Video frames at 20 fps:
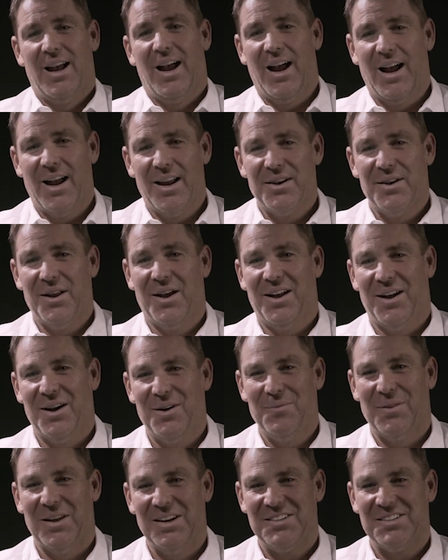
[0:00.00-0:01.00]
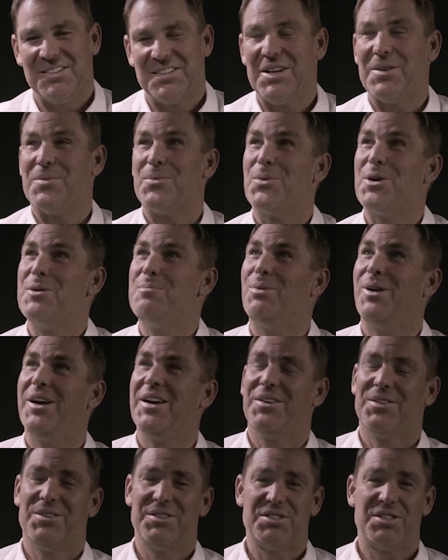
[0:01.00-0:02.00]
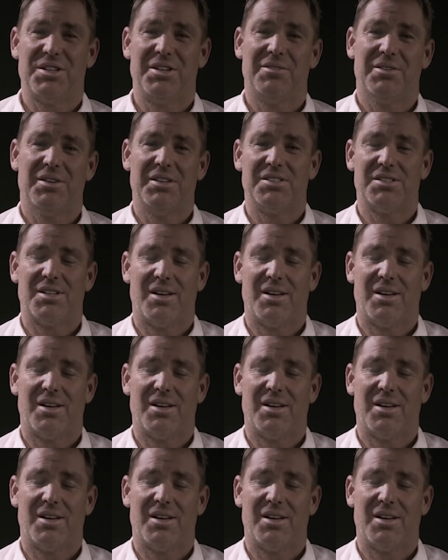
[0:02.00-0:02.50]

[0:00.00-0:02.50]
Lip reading: and they just kept replaying on the TV.